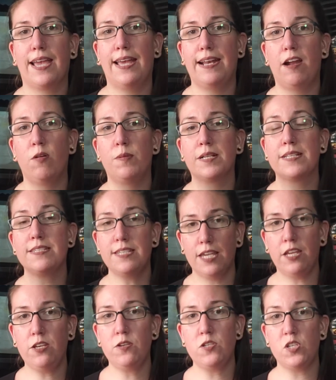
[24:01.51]
and I will
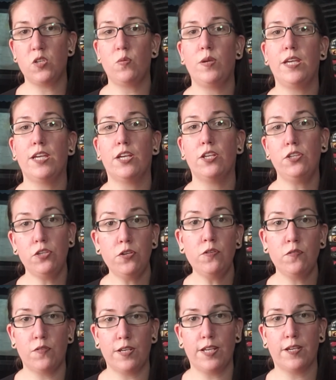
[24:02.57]
continue doing new
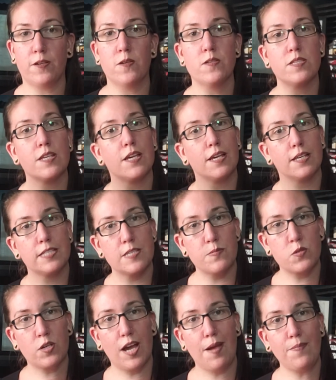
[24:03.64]
videos.
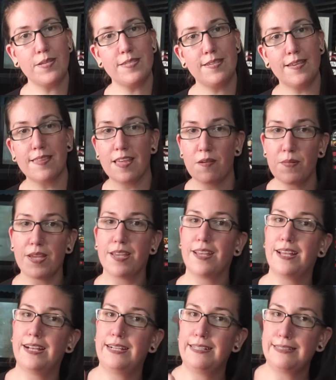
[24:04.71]
Subscribe to see them,
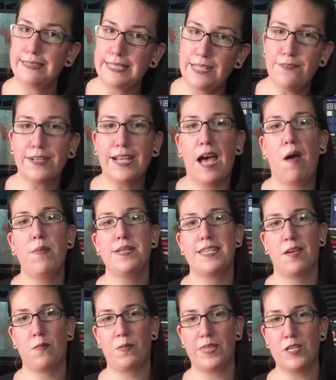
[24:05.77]
leave a comment to tell
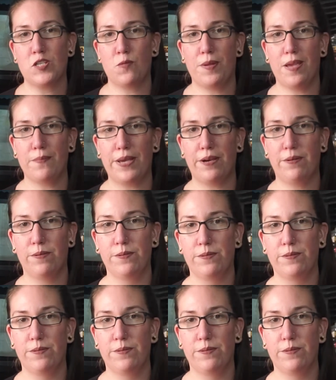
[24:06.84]
me what they should be about.